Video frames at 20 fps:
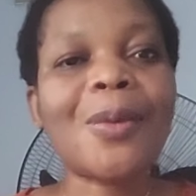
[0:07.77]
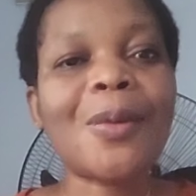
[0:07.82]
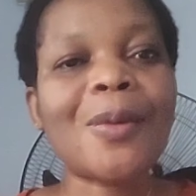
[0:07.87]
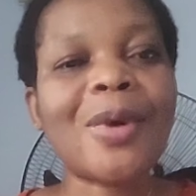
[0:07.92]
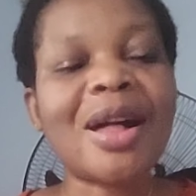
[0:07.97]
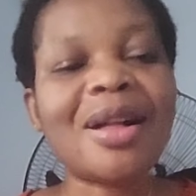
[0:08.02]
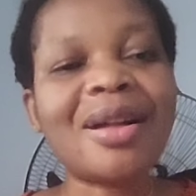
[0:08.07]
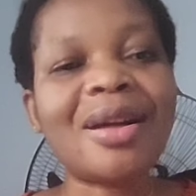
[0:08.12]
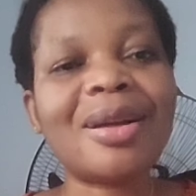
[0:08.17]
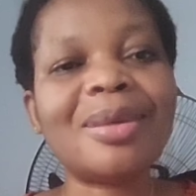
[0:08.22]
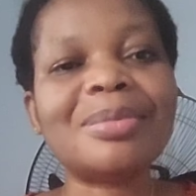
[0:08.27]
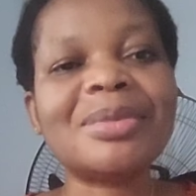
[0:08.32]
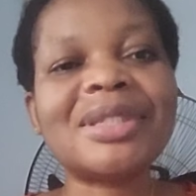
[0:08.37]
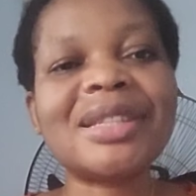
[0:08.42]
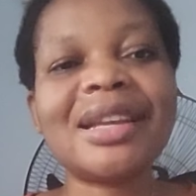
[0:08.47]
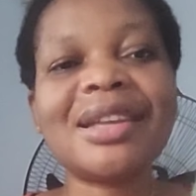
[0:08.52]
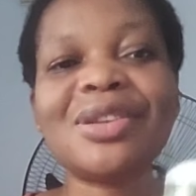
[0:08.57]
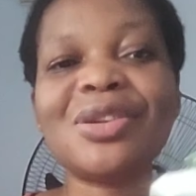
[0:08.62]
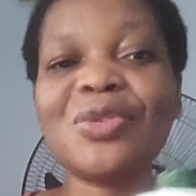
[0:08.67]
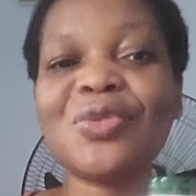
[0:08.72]
Welcome.
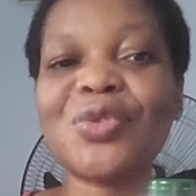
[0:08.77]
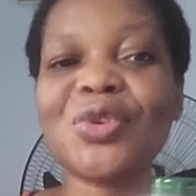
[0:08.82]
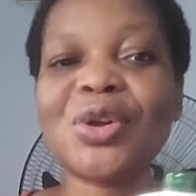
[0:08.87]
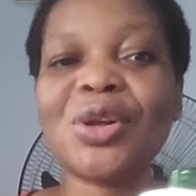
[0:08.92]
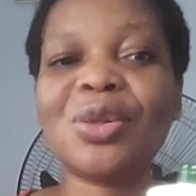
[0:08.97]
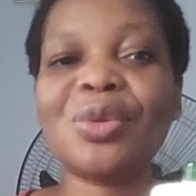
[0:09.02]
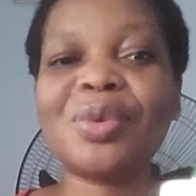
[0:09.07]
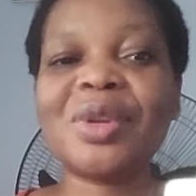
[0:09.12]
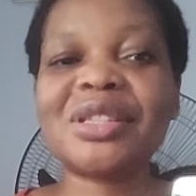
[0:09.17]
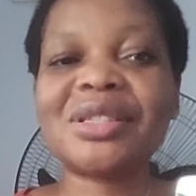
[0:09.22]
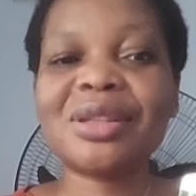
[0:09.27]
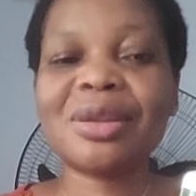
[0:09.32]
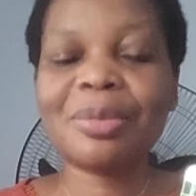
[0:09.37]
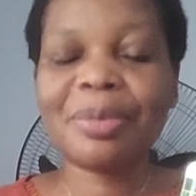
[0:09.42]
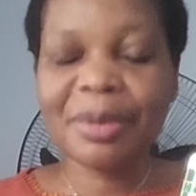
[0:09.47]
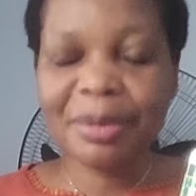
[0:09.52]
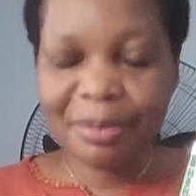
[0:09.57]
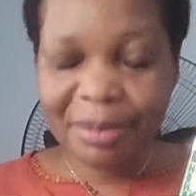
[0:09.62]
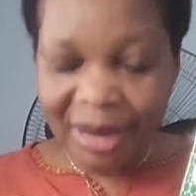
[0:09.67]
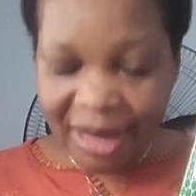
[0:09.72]
Thank you for always
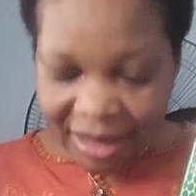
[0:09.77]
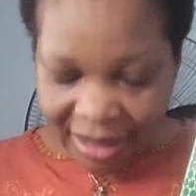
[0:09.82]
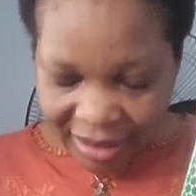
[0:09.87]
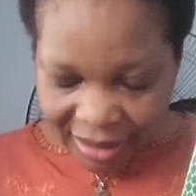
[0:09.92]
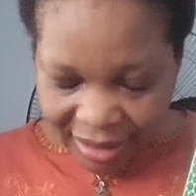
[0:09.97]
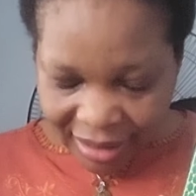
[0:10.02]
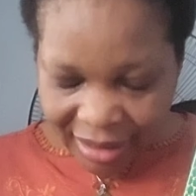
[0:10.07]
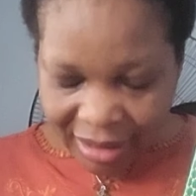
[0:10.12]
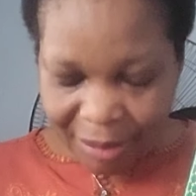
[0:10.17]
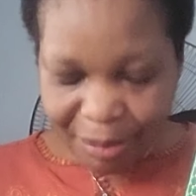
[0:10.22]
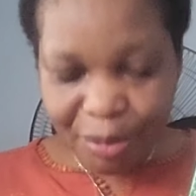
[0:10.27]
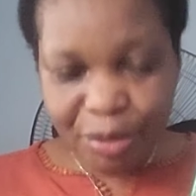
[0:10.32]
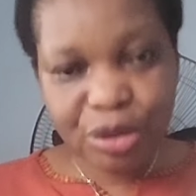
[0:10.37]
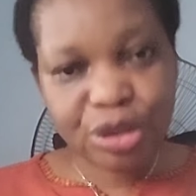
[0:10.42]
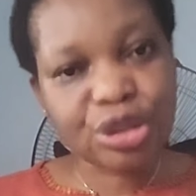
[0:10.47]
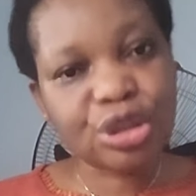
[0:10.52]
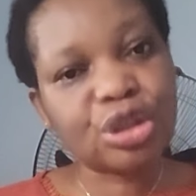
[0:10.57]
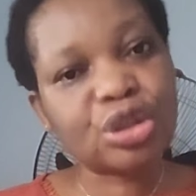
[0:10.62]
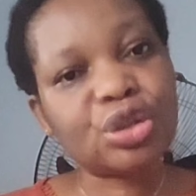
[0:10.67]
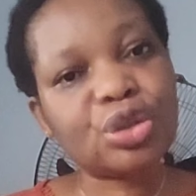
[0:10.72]
stopping by. I
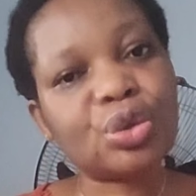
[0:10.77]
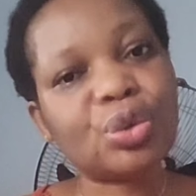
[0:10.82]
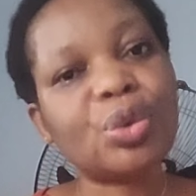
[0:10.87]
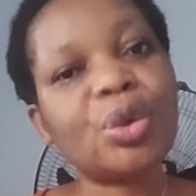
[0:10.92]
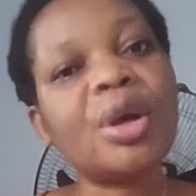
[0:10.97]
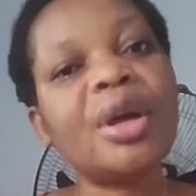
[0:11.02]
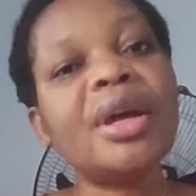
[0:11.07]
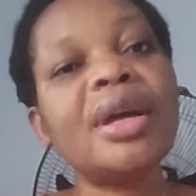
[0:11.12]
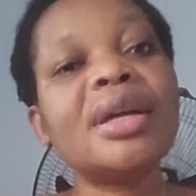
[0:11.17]
appreciate you.